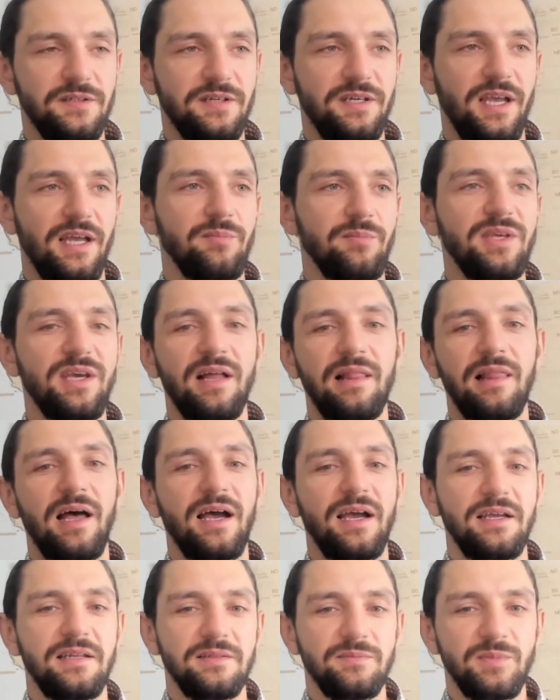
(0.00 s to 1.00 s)
can be
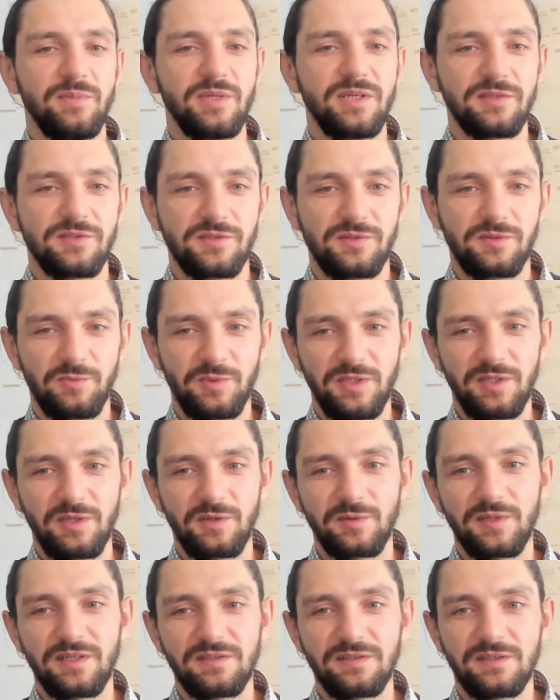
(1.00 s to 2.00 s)
aligned, because we
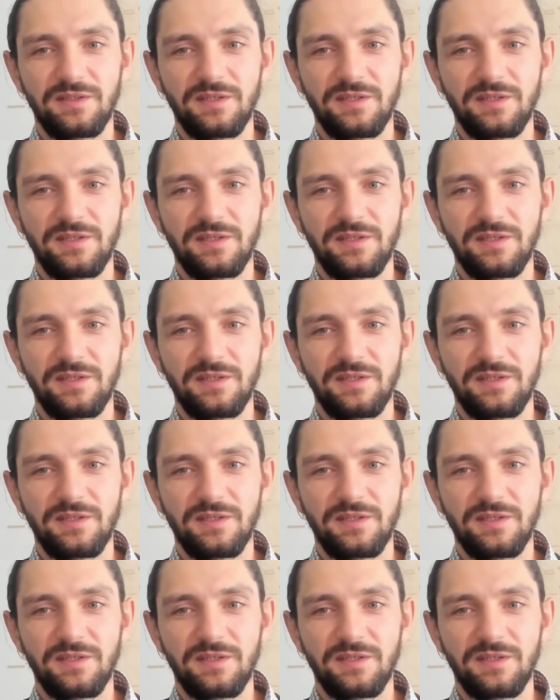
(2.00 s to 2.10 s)
know that